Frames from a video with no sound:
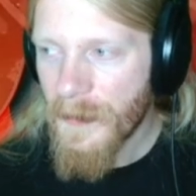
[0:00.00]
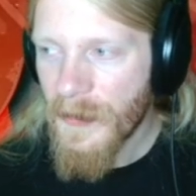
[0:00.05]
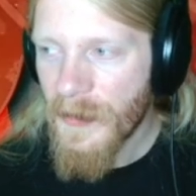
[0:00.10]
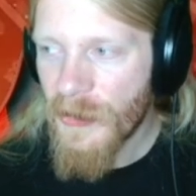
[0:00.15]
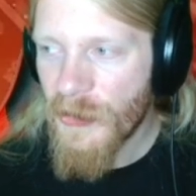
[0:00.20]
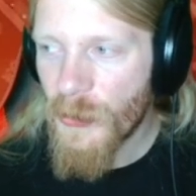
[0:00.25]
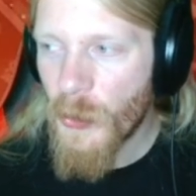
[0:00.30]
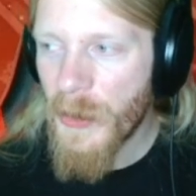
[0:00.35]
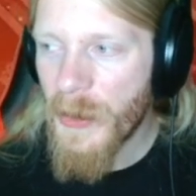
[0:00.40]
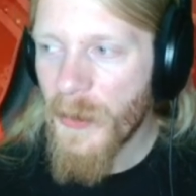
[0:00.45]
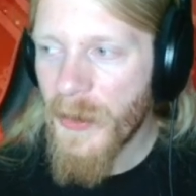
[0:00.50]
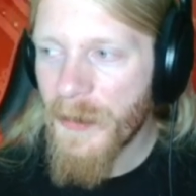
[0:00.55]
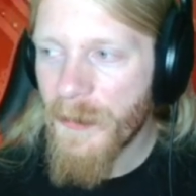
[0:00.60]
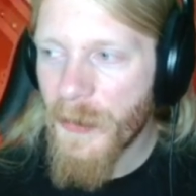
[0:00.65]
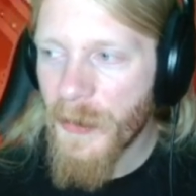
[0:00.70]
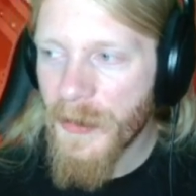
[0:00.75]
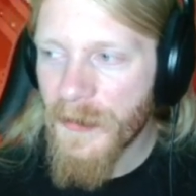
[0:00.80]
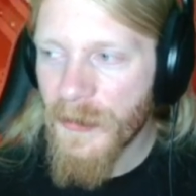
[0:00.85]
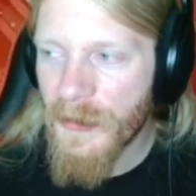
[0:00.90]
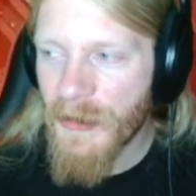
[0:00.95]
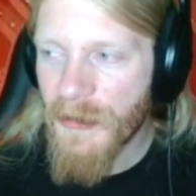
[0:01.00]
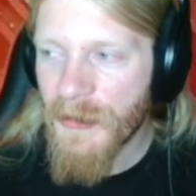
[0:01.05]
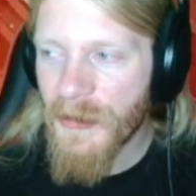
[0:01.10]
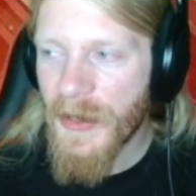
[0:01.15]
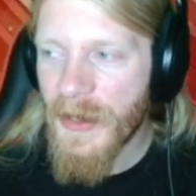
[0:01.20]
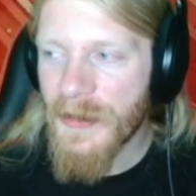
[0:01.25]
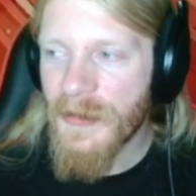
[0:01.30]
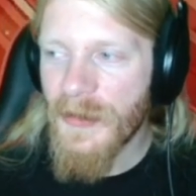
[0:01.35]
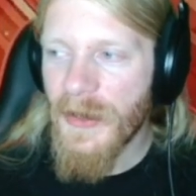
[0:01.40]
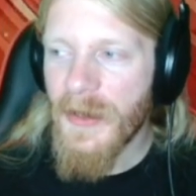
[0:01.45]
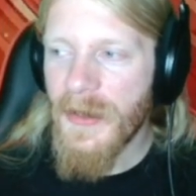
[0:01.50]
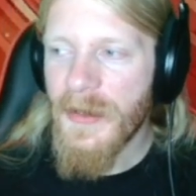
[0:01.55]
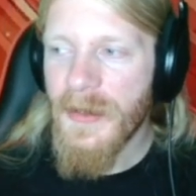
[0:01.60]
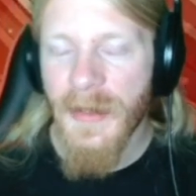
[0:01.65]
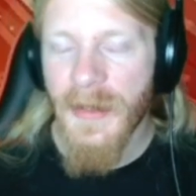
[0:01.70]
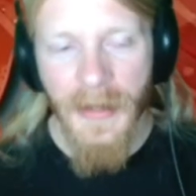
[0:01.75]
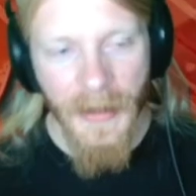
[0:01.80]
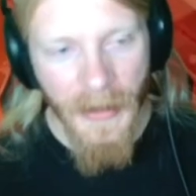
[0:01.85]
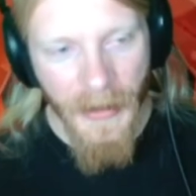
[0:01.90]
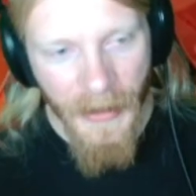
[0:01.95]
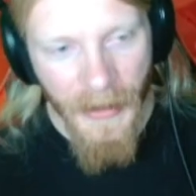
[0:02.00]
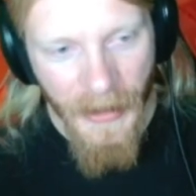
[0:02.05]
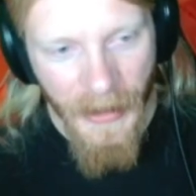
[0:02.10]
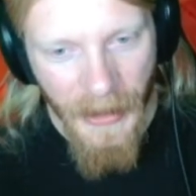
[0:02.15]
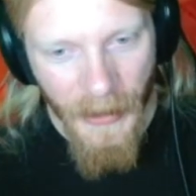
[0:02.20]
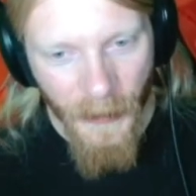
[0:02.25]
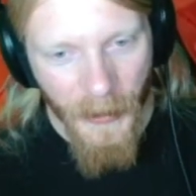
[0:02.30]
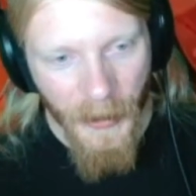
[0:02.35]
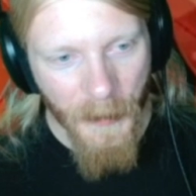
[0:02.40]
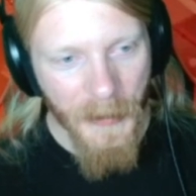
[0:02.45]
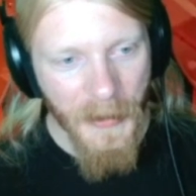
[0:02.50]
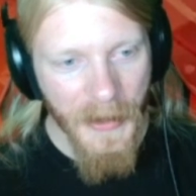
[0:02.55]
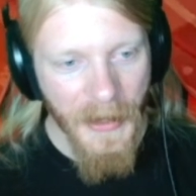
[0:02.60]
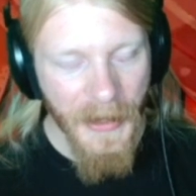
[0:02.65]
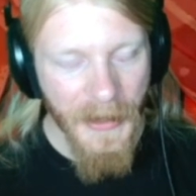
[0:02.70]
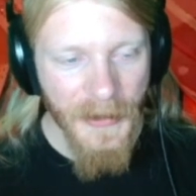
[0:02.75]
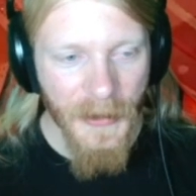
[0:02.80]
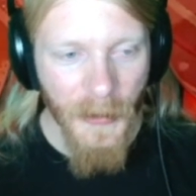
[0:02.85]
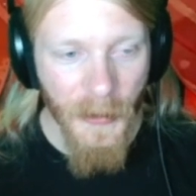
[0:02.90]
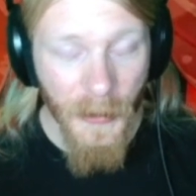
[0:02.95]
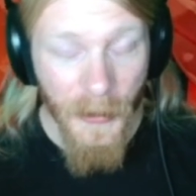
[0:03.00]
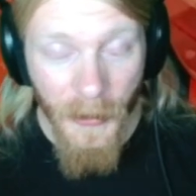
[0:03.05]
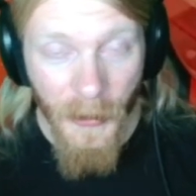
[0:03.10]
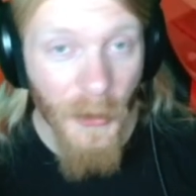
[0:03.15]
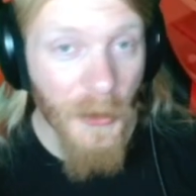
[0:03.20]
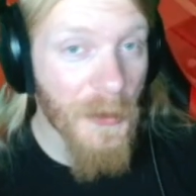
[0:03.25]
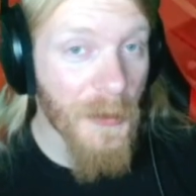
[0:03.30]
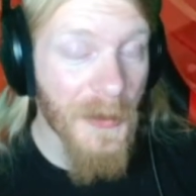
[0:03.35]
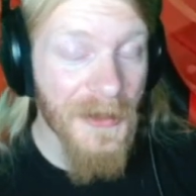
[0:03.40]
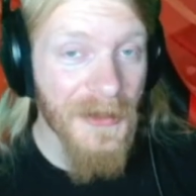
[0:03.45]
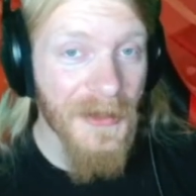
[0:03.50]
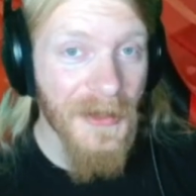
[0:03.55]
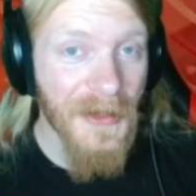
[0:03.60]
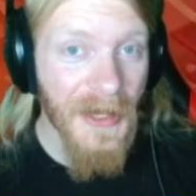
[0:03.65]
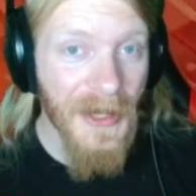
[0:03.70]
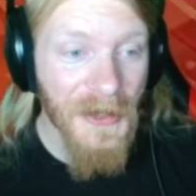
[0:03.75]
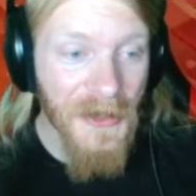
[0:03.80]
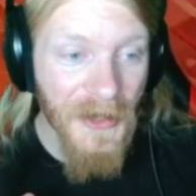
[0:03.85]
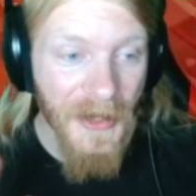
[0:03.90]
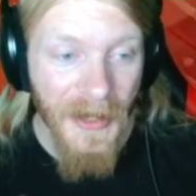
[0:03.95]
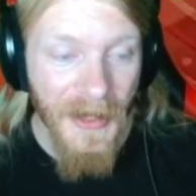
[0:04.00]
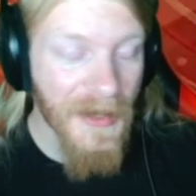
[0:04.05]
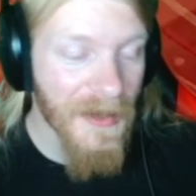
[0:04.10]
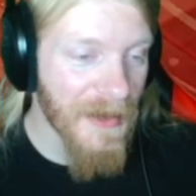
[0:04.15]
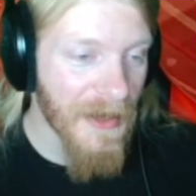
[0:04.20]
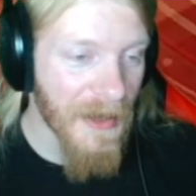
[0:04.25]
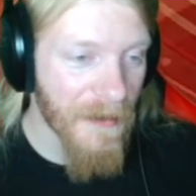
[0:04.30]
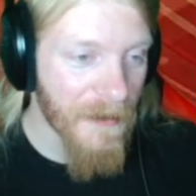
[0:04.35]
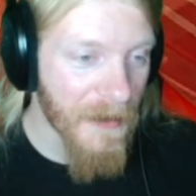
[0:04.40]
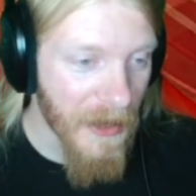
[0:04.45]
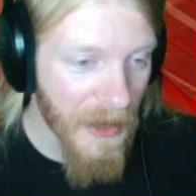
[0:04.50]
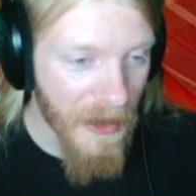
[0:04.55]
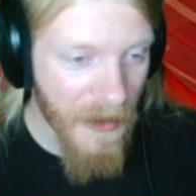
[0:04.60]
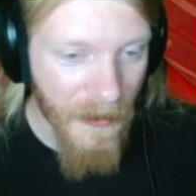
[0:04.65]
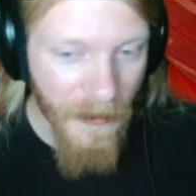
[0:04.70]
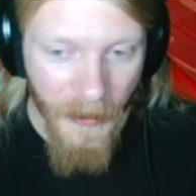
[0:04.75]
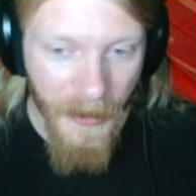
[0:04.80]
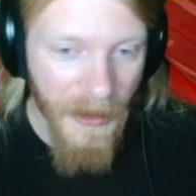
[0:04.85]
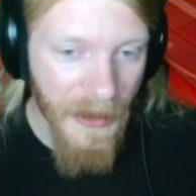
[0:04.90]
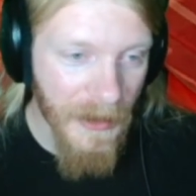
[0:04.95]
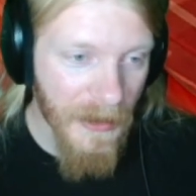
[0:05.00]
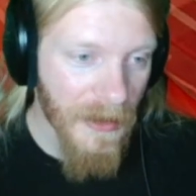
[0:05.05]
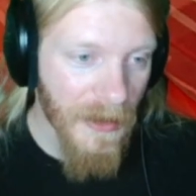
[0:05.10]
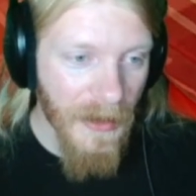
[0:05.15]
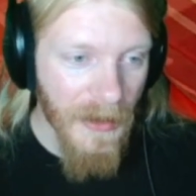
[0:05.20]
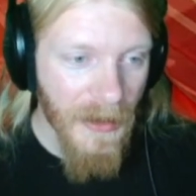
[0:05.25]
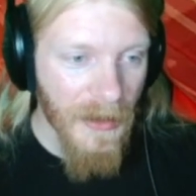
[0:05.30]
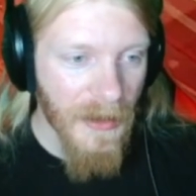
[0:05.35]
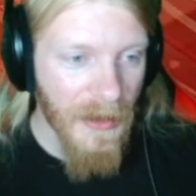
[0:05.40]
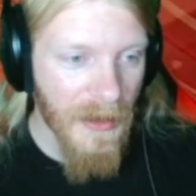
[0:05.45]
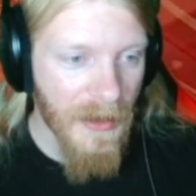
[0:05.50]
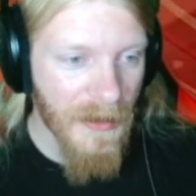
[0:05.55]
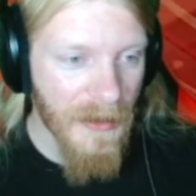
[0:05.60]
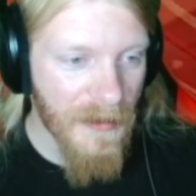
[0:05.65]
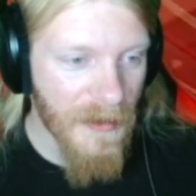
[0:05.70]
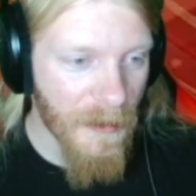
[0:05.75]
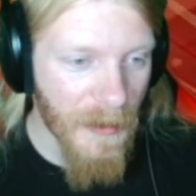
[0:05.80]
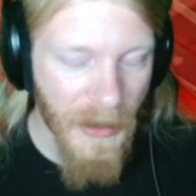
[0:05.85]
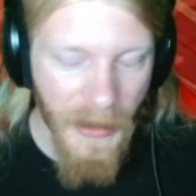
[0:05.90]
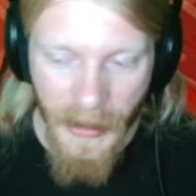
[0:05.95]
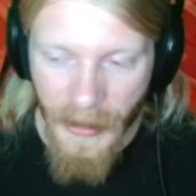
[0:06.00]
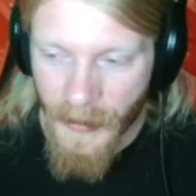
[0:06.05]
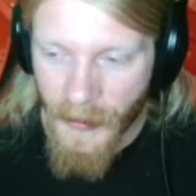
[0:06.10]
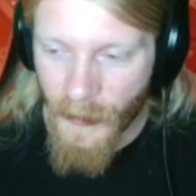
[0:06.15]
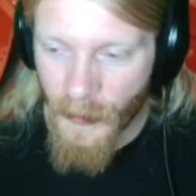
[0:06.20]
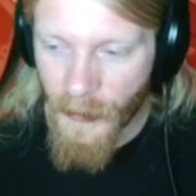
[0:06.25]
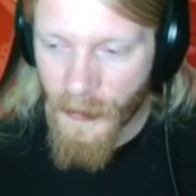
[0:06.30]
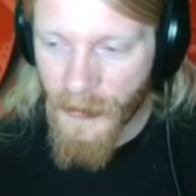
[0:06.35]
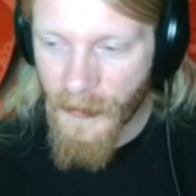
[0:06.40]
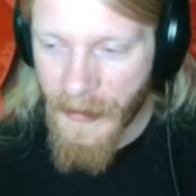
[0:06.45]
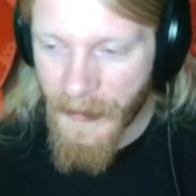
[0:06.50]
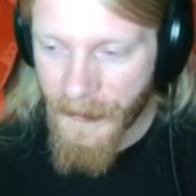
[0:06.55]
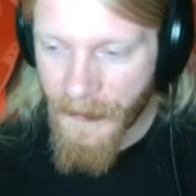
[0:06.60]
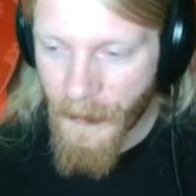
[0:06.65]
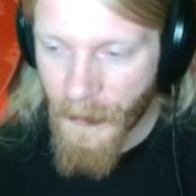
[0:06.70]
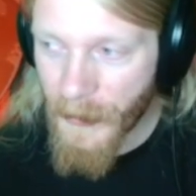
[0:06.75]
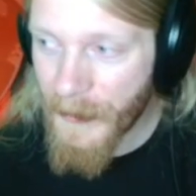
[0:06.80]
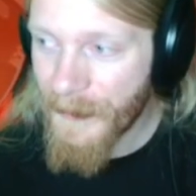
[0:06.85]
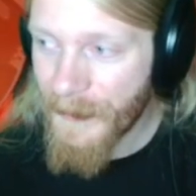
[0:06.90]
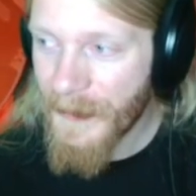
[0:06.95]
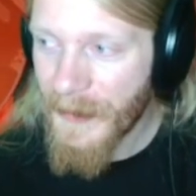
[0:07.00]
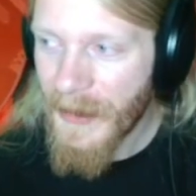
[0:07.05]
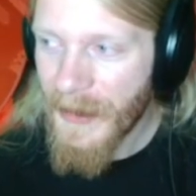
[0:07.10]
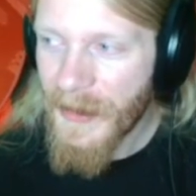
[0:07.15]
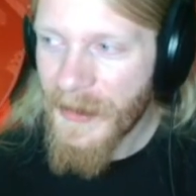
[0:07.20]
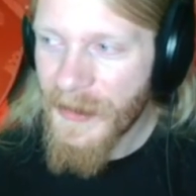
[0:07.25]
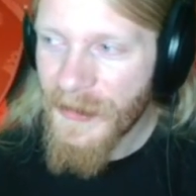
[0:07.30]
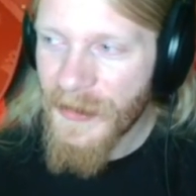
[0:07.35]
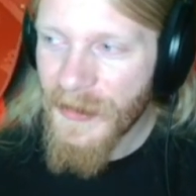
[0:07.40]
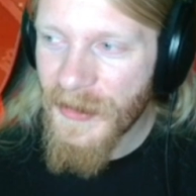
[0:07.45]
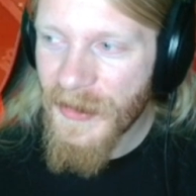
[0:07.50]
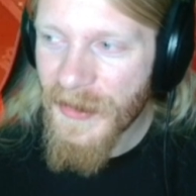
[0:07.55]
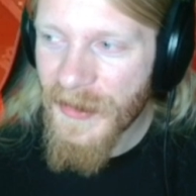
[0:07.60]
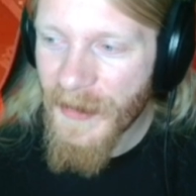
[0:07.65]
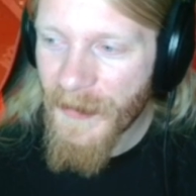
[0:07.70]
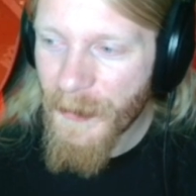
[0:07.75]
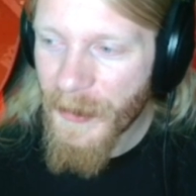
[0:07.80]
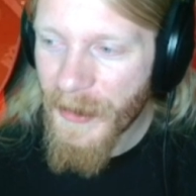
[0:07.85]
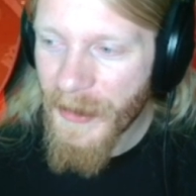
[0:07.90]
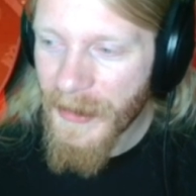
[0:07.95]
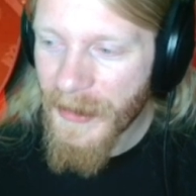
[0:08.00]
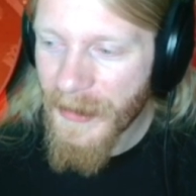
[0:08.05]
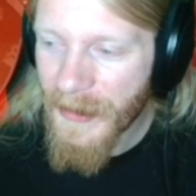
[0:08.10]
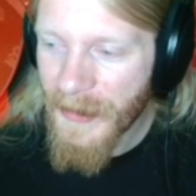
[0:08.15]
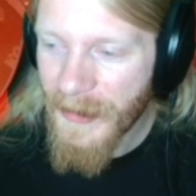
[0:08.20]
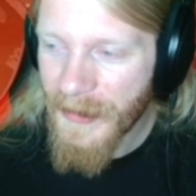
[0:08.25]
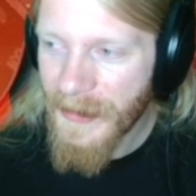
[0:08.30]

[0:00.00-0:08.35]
21 points for General Slackjaw. Well played. So Northwestern Asia is definitely in the running to make it through to round 4. GG's, everybody.